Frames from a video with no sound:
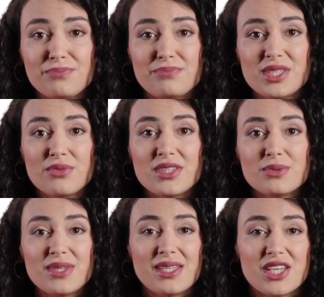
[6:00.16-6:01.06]
The
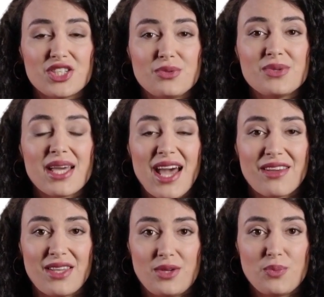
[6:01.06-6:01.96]
recommendation we
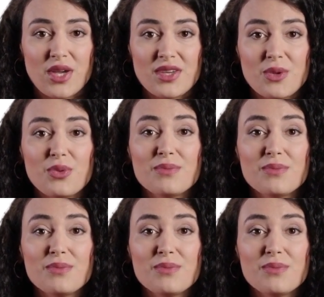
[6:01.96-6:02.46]
have, and one that will